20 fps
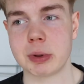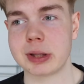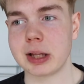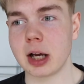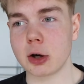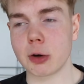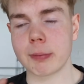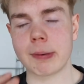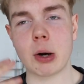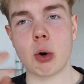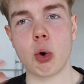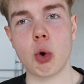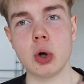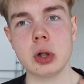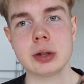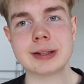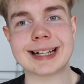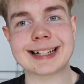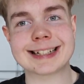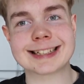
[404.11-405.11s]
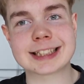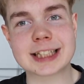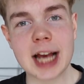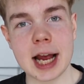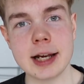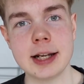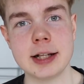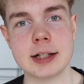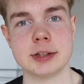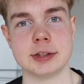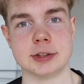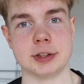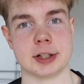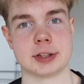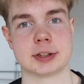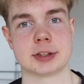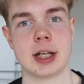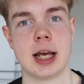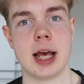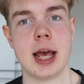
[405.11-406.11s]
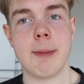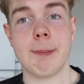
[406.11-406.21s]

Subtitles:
we talk about all the challenges,